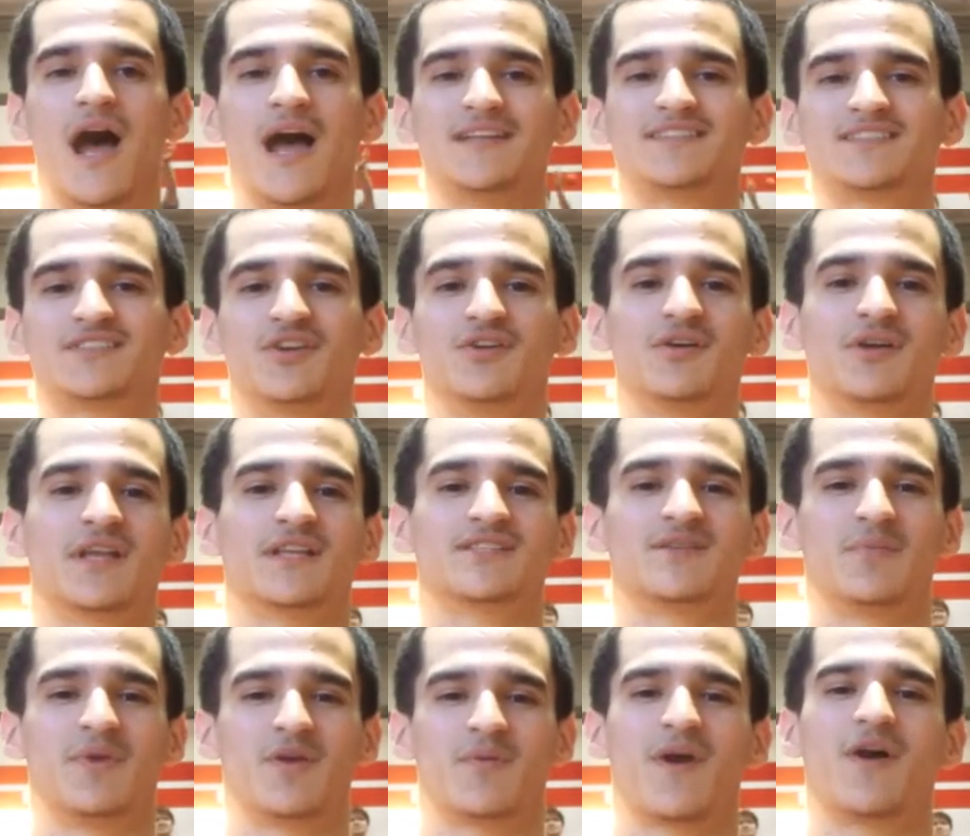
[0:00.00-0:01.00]
I still get
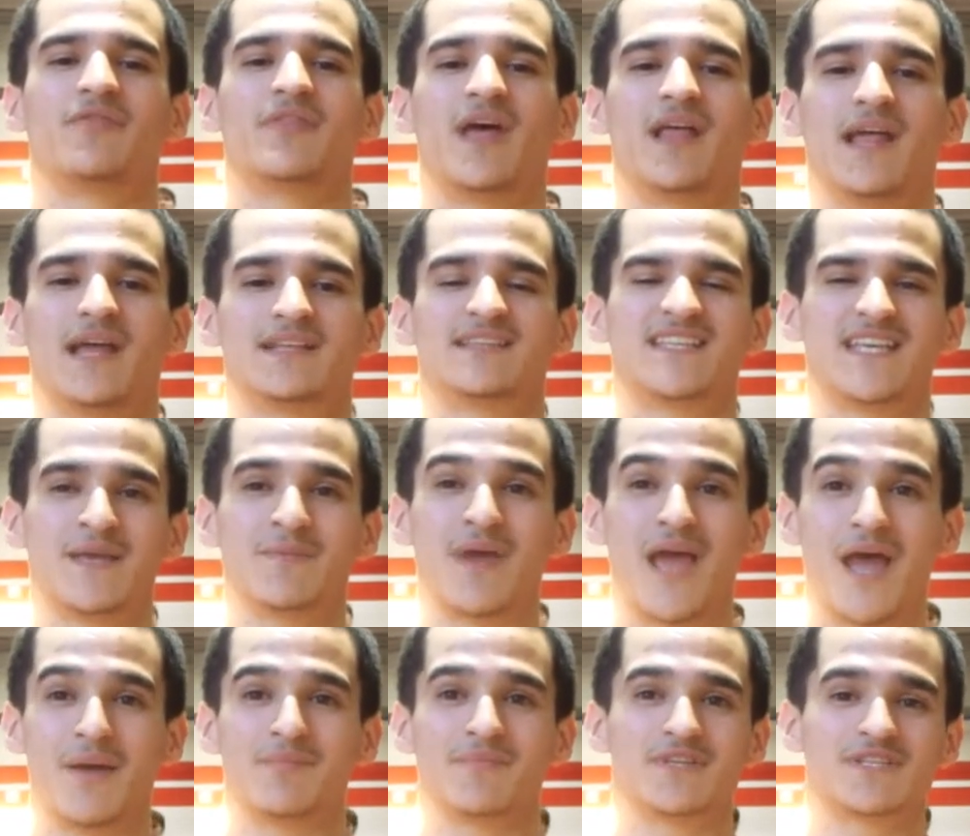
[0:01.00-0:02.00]
to be around that like team
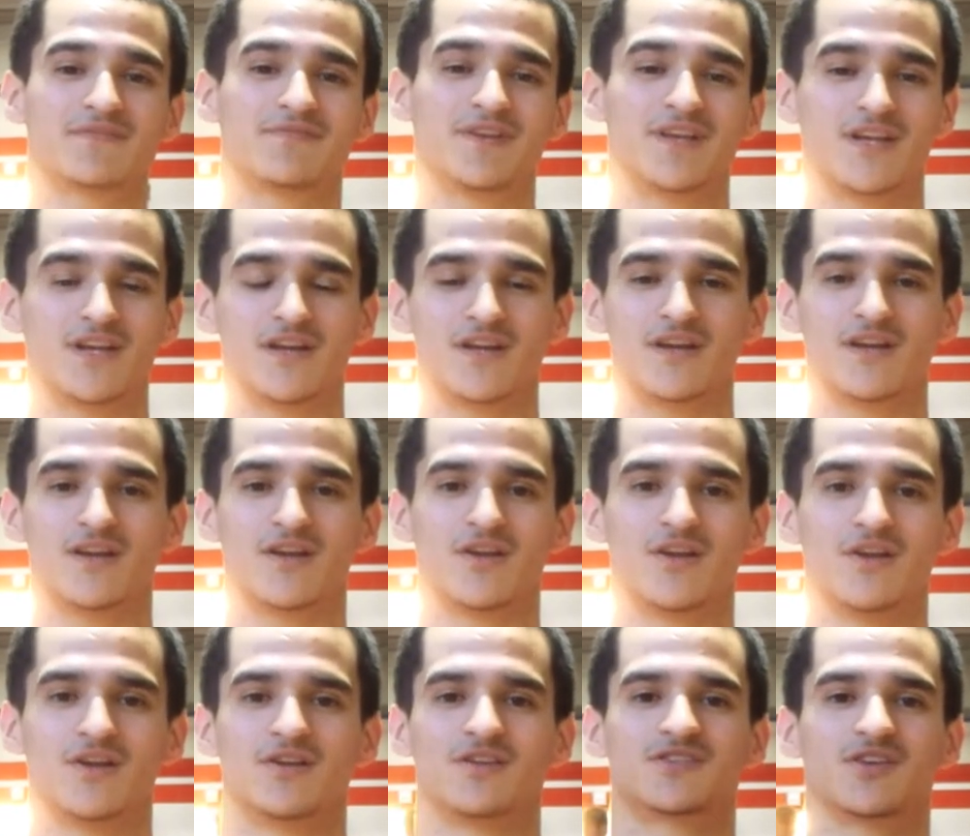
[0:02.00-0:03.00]
atmosphere.
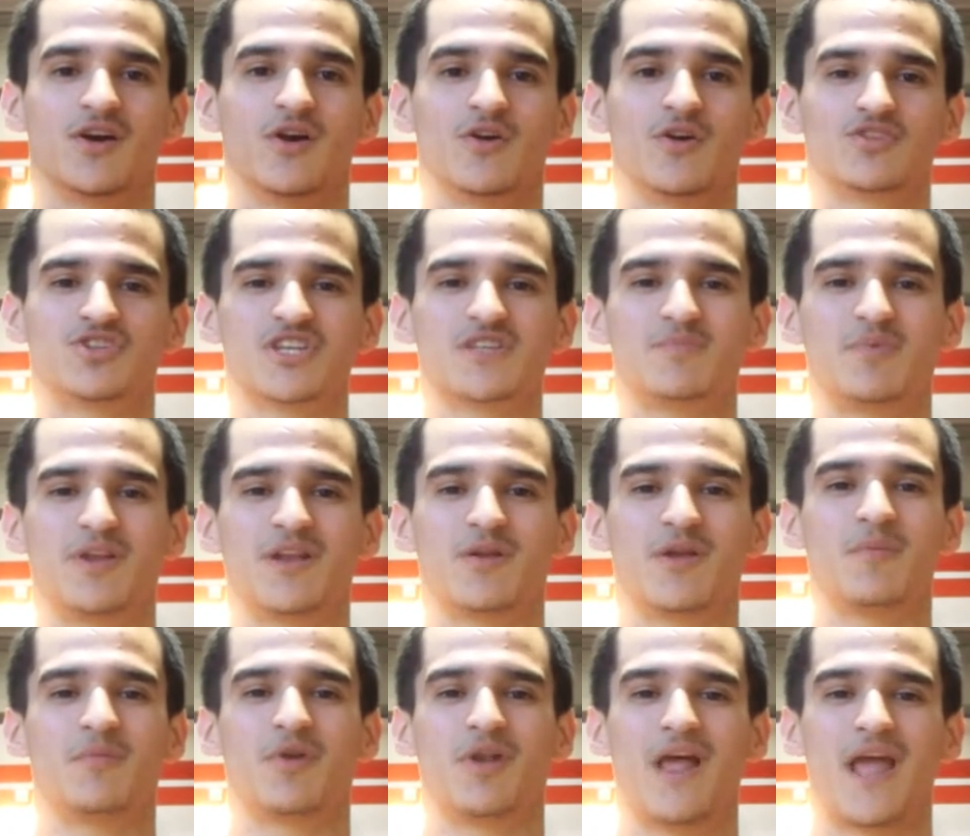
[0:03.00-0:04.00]
So just being
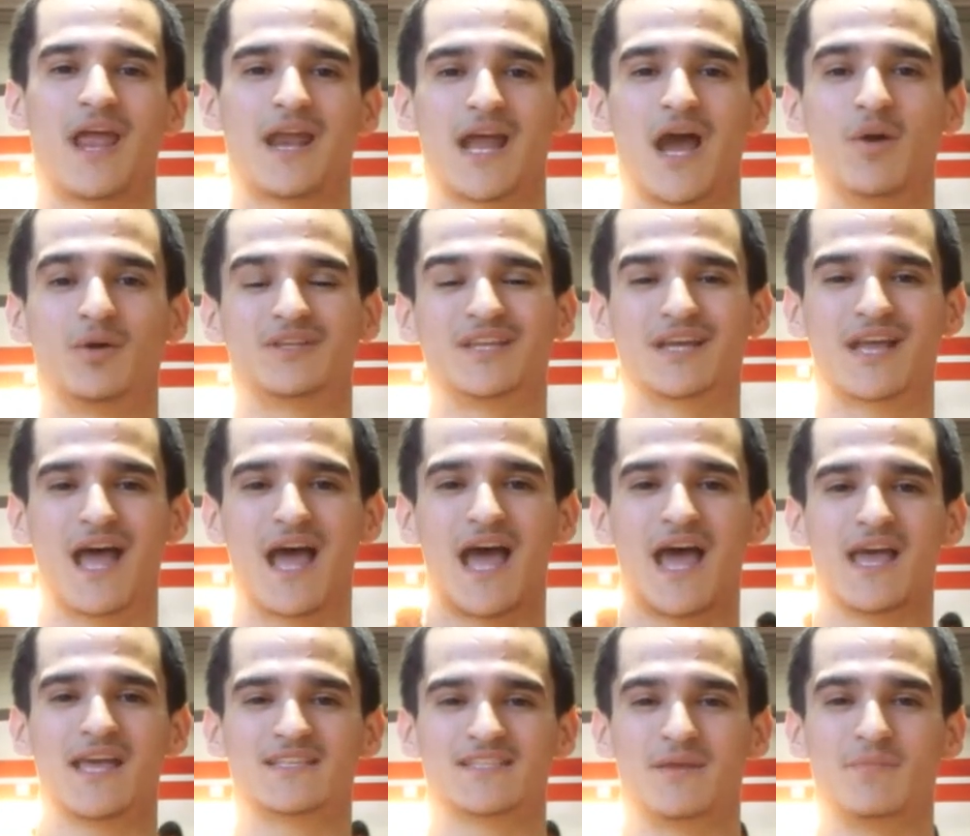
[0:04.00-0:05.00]
able to hang out with the
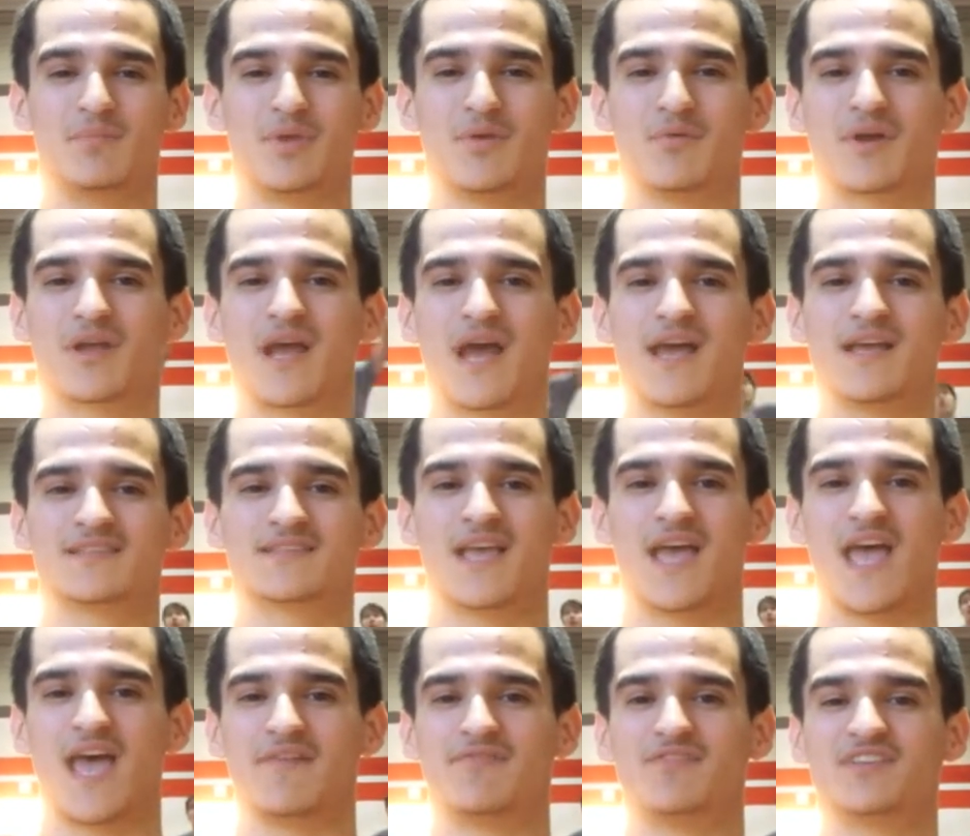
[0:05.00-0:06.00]
guys and be with guys that
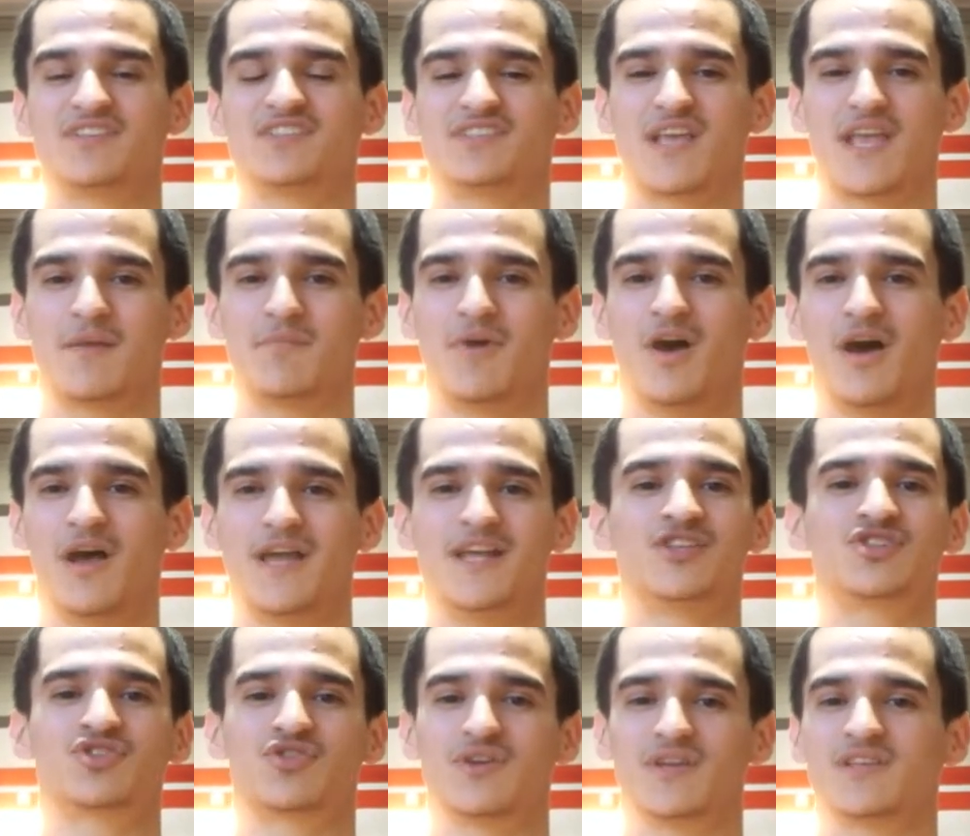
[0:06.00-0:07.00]
have the same uh,
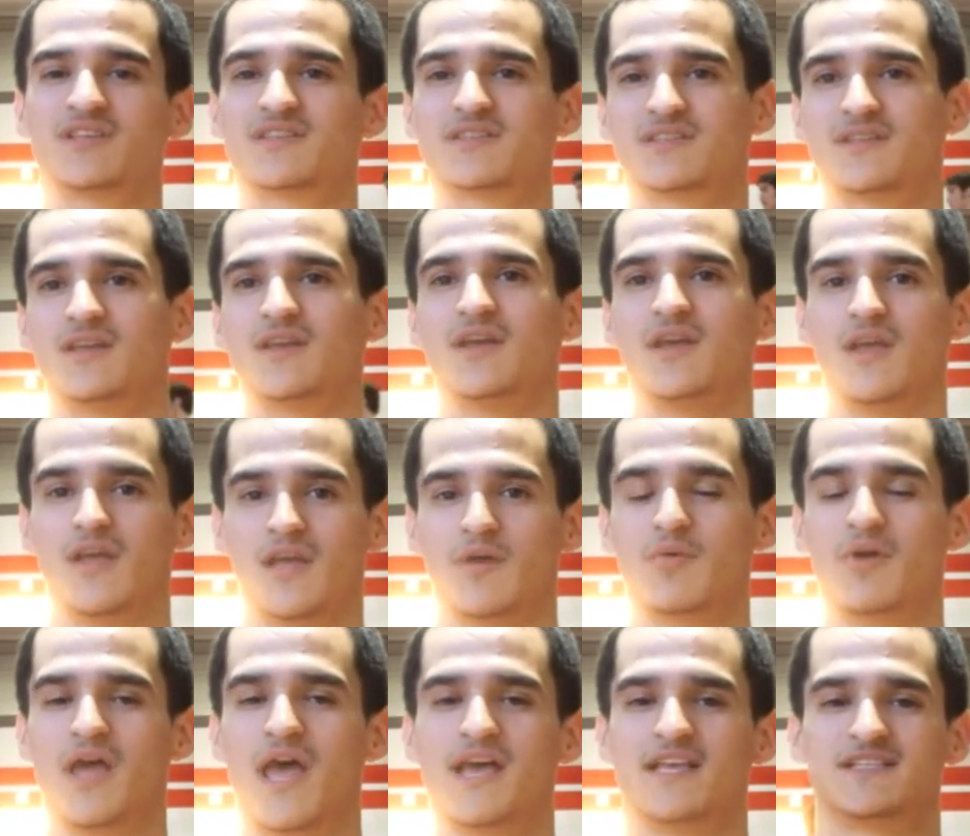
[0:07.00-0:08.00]
interests
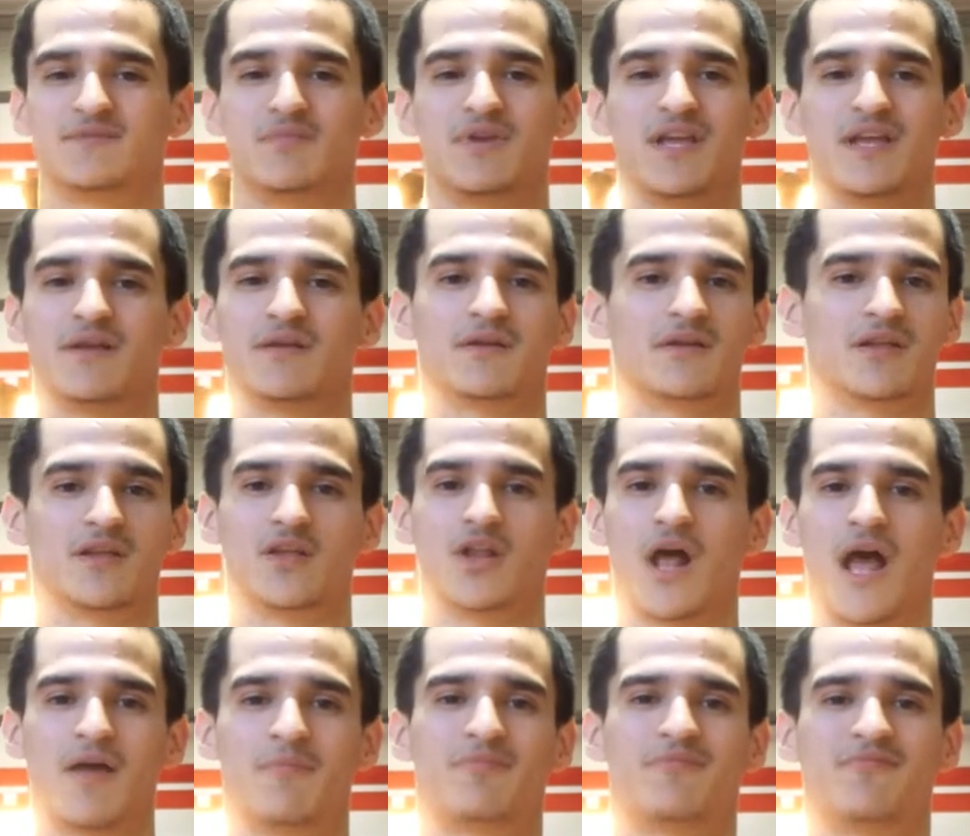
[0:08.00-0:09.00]
as me,
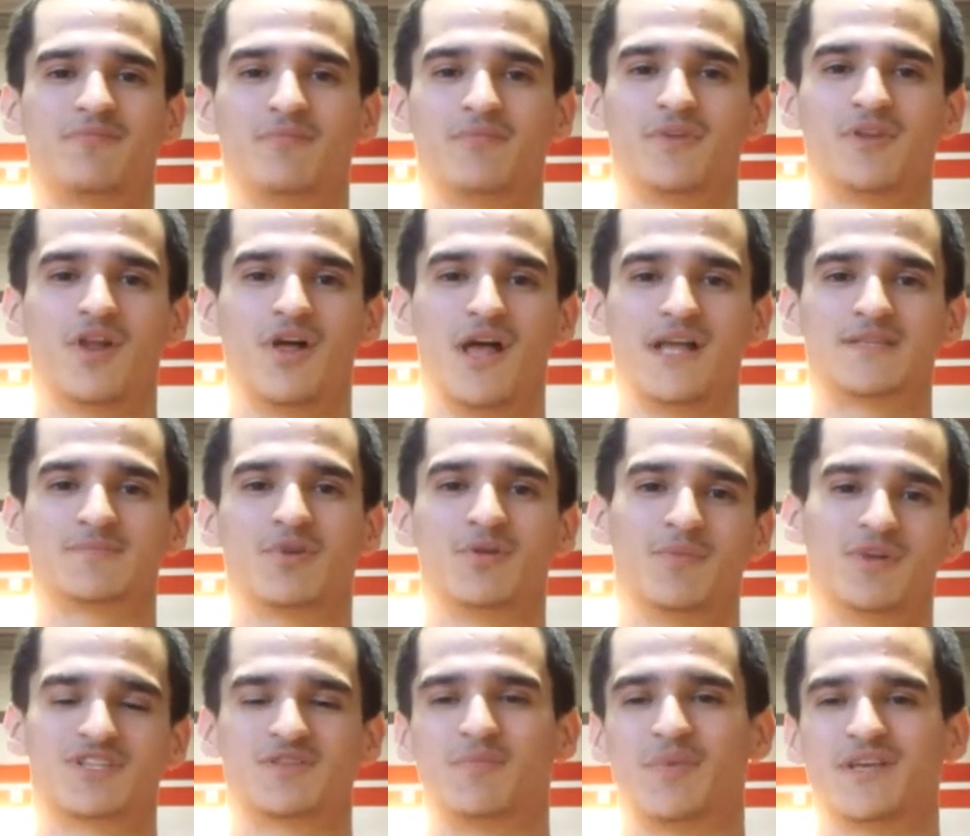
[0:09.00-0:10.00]
I, you know, that's pretty
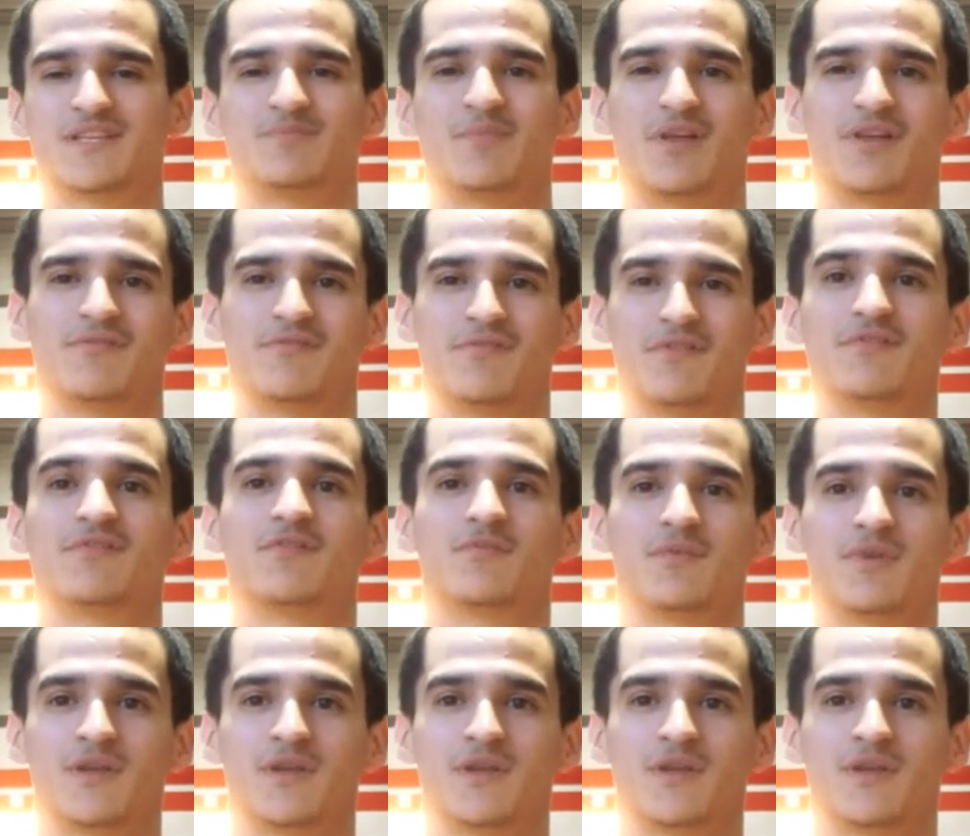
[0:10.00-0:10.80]
much the best benefit for